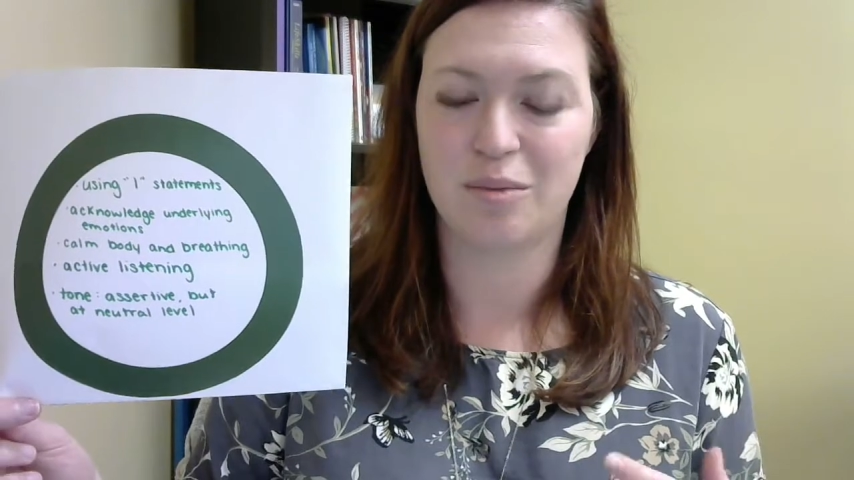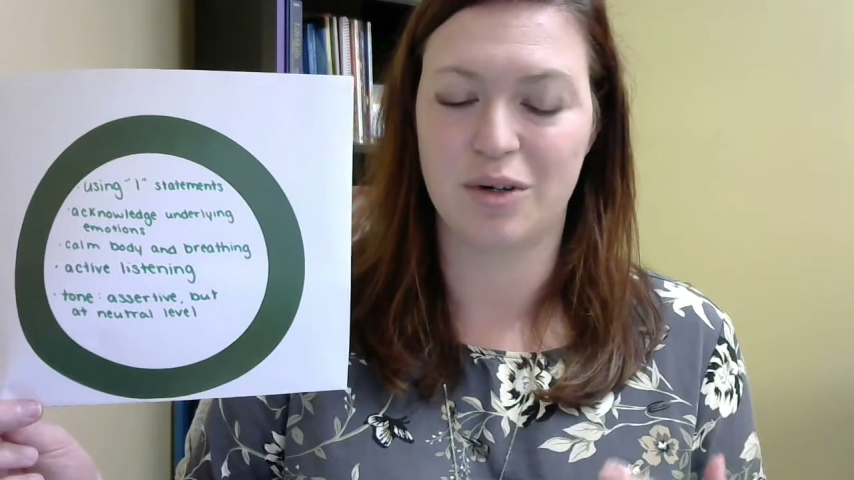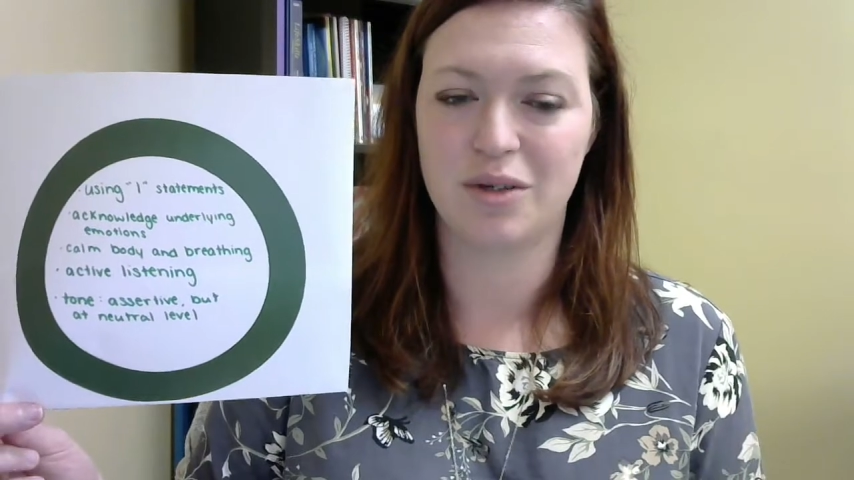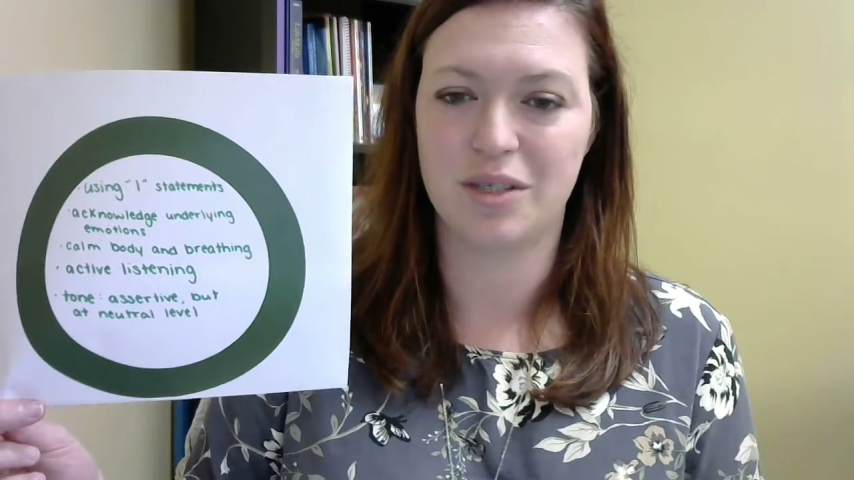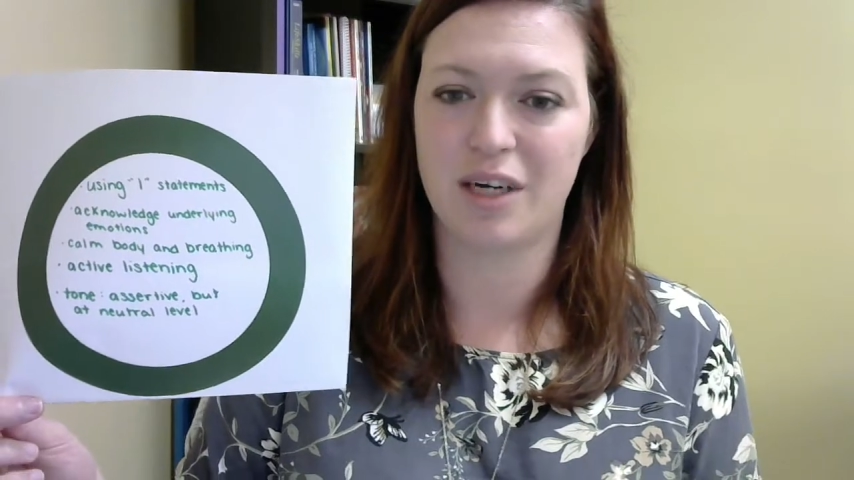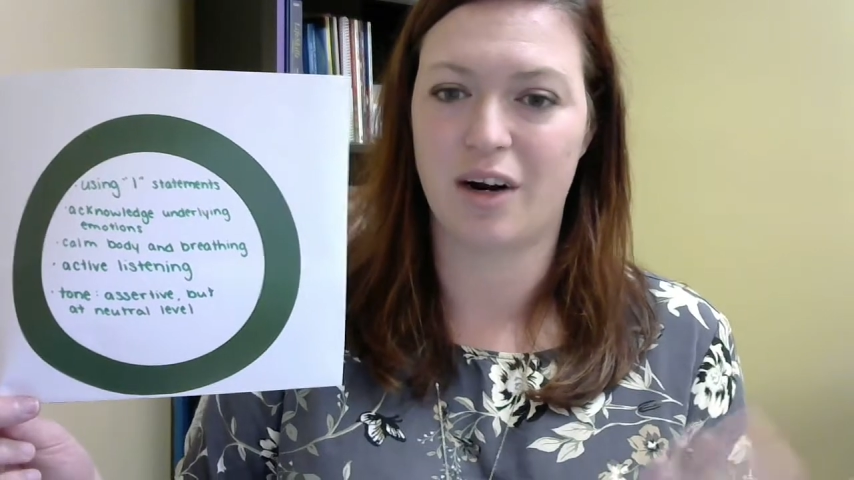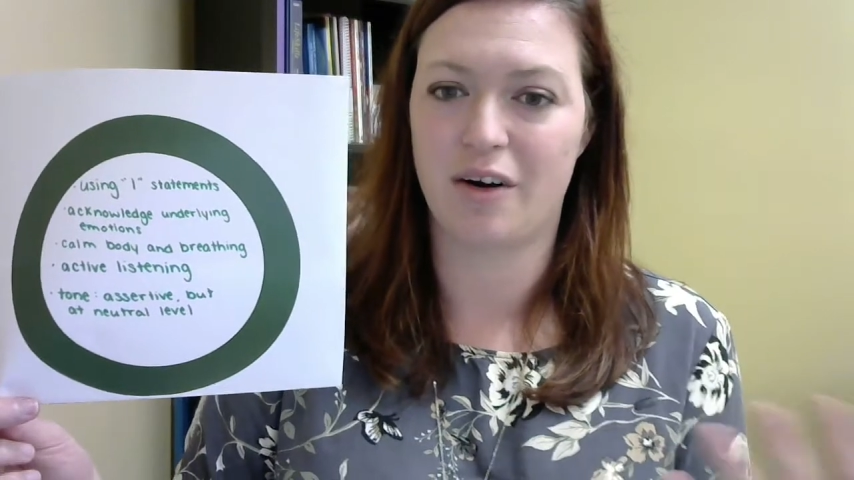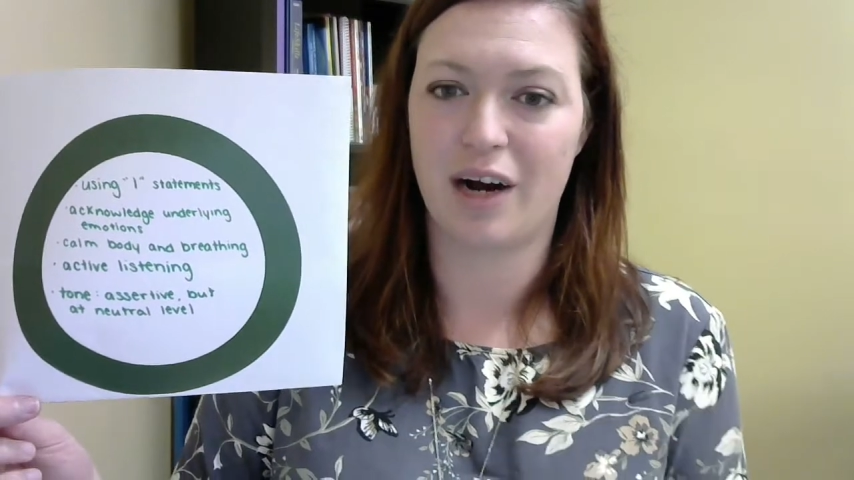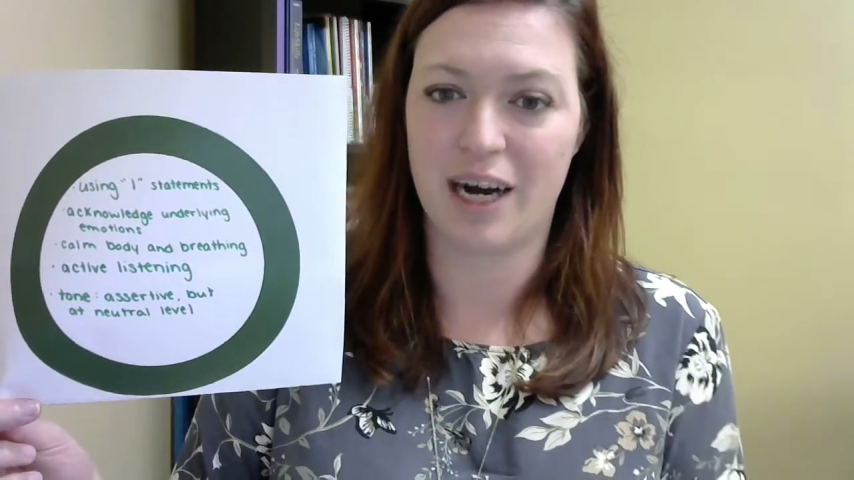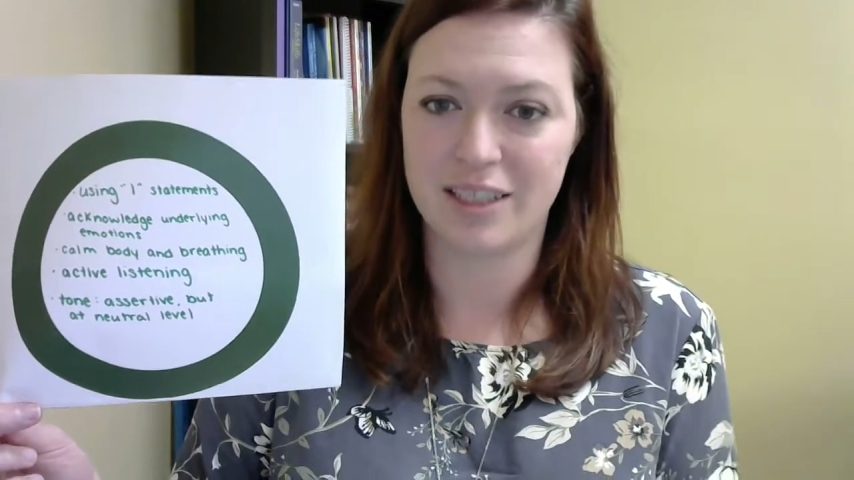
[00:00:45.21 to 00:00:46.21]
we're using
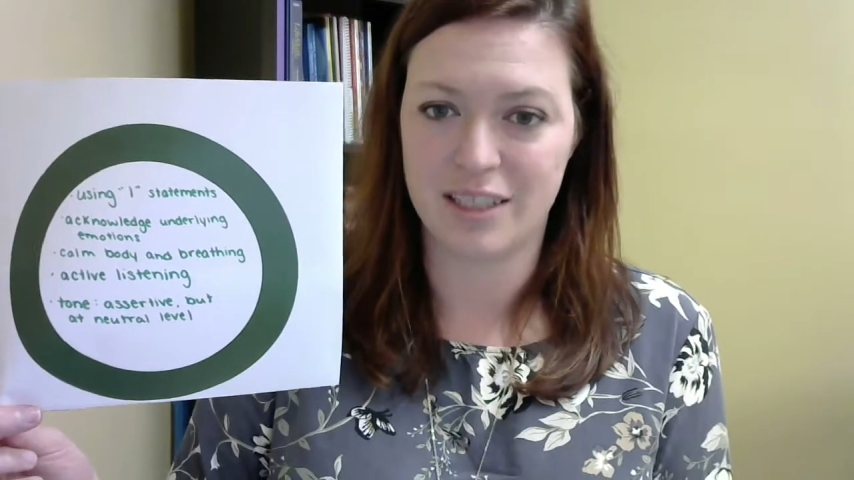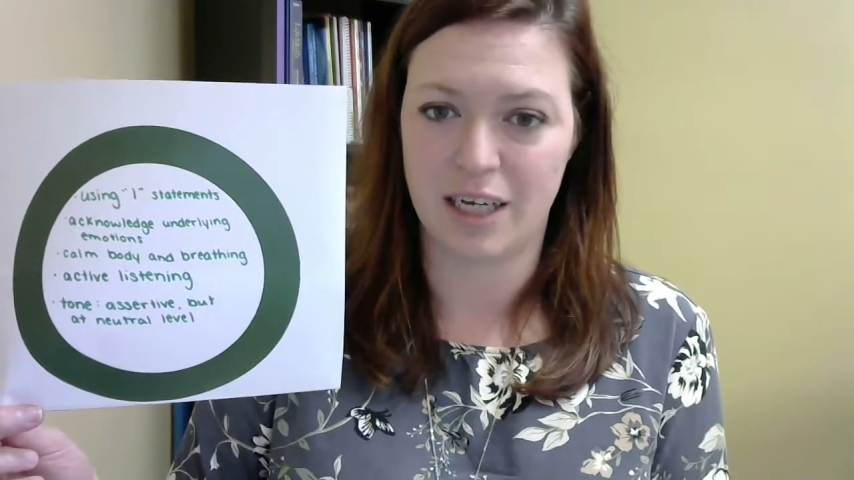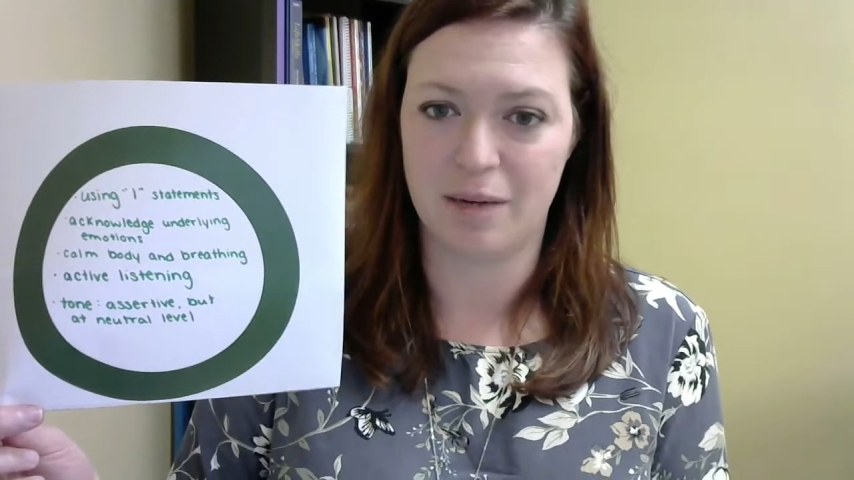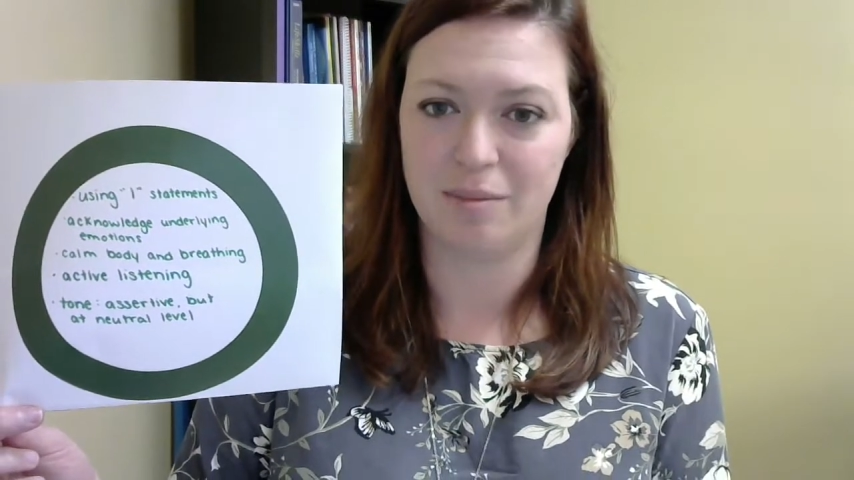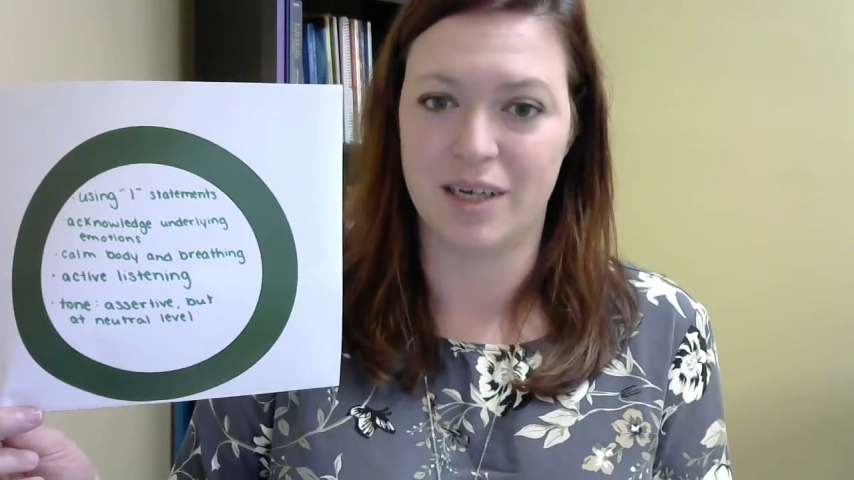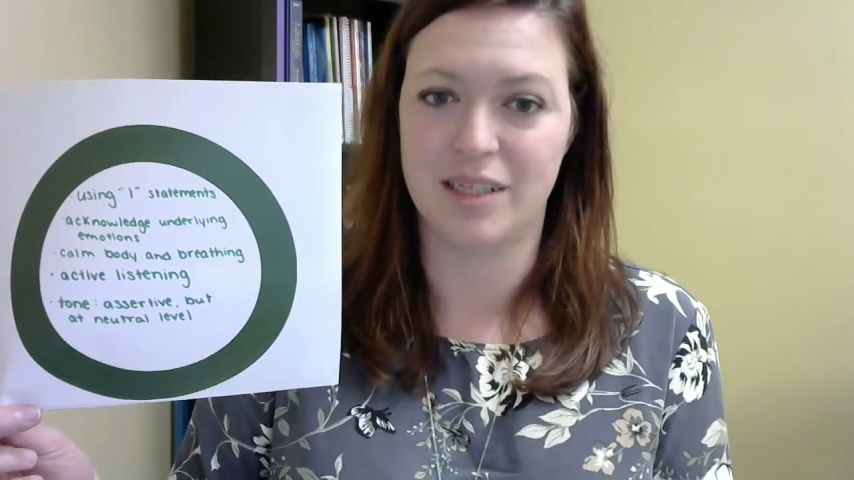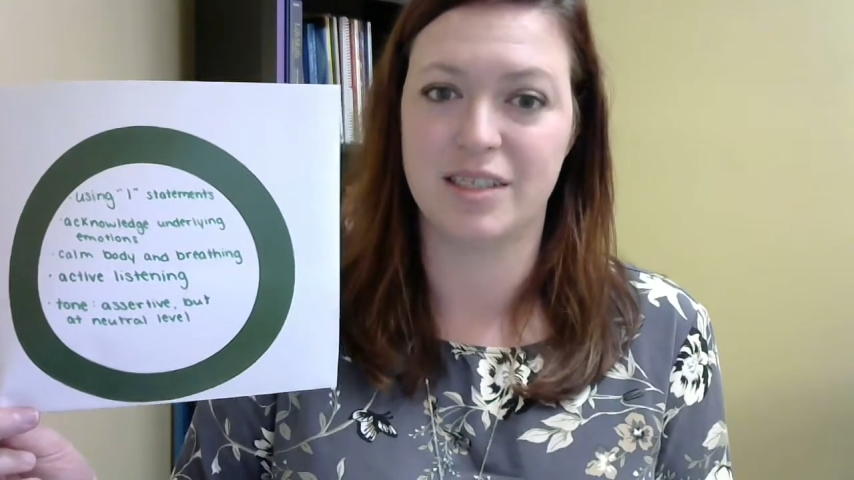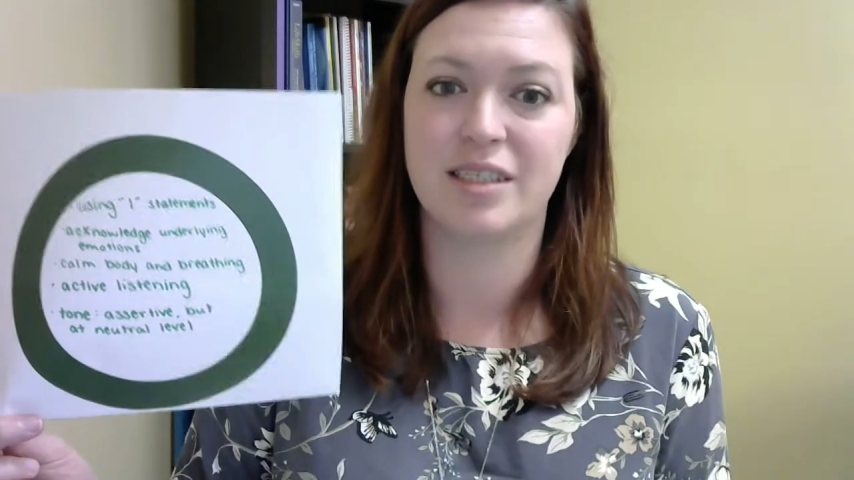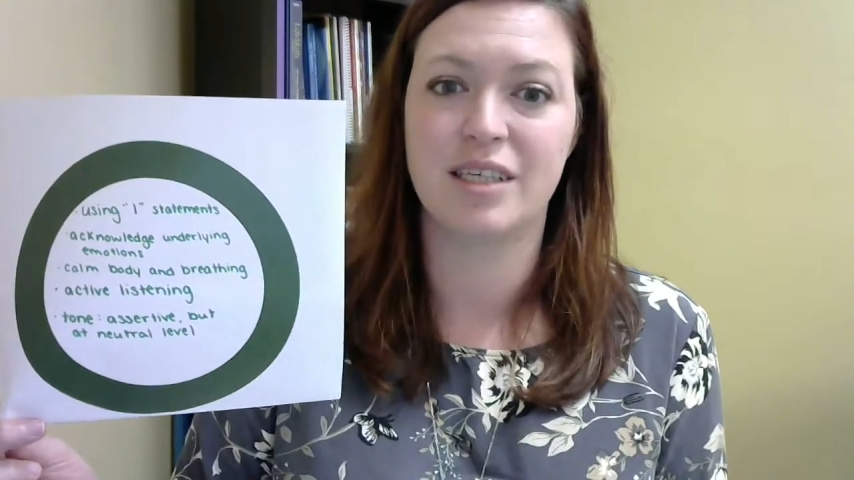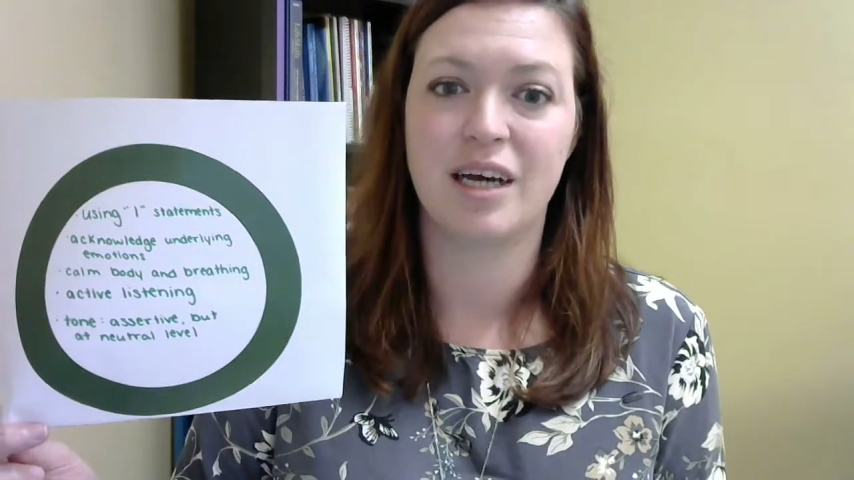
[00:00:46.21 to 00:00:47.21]
our I
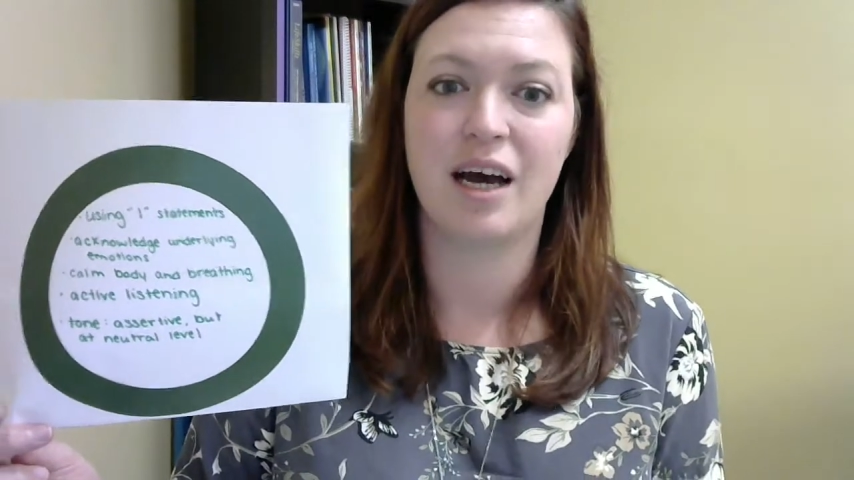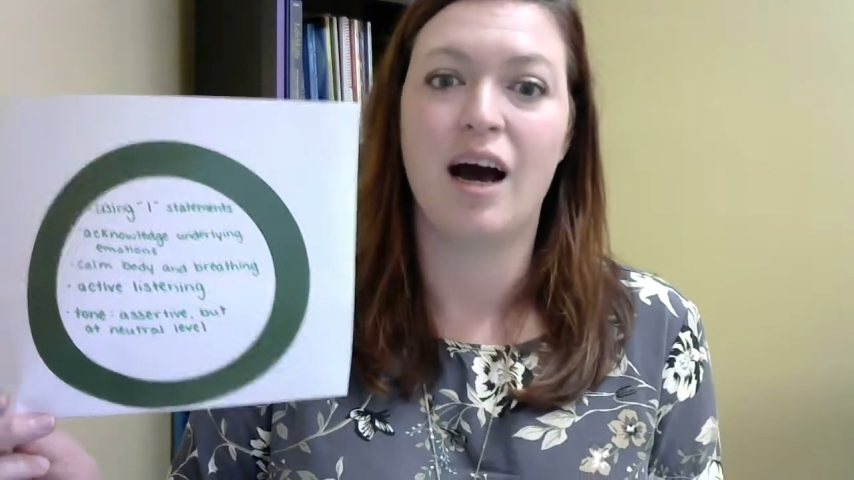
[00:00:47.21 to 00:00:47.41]
statements.